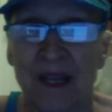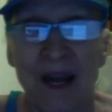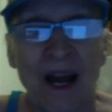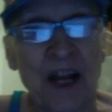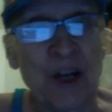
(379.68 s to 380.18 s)

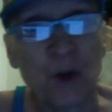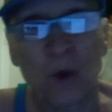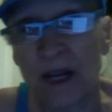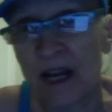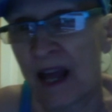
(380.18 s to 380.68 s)
I
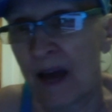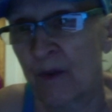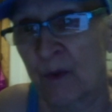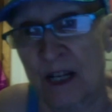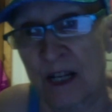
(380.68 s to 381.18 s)
knew I didn't have
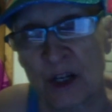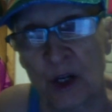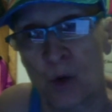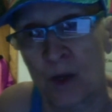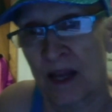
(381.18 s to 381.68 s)
the right to
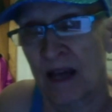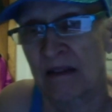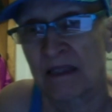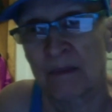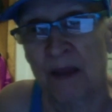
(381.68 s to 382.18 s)
know what the
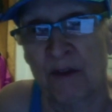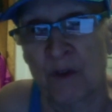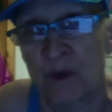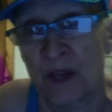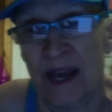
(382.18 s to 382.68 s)
hell's in my
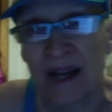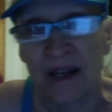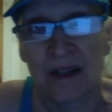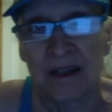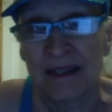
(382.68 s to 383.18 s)
food in
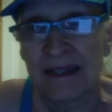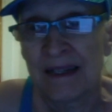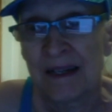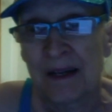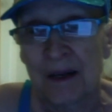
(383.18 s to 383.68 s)
Canada,
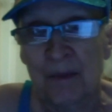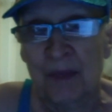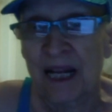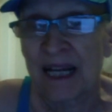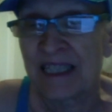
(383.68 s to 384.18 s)

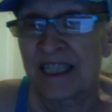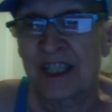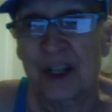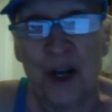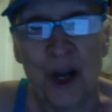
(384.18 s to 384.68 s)
but I
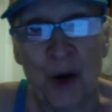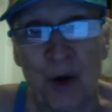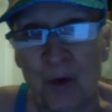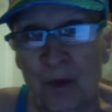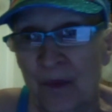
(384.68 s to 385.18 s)
didn't
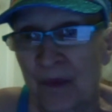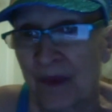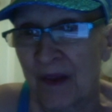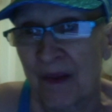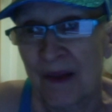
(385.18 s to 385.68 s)
know
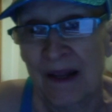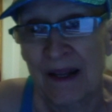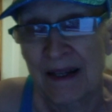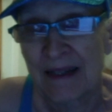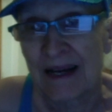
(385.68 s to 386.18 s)

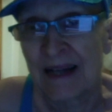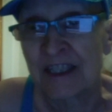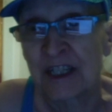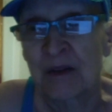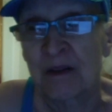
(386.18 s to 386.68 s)

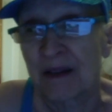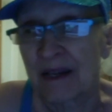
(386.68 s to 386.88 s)
until,